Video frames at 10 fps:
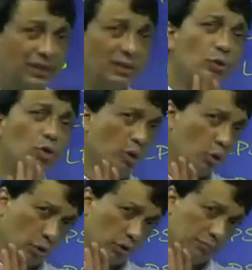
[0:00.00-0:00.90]
it's supposed to be
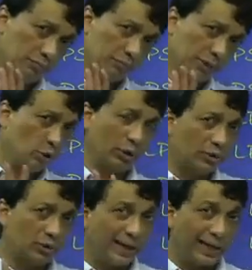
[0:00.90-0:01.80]
good. It's okay,
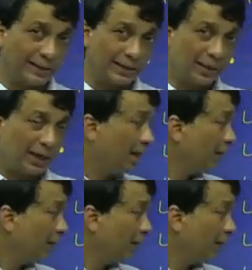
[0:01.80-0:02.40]
it's not excellent.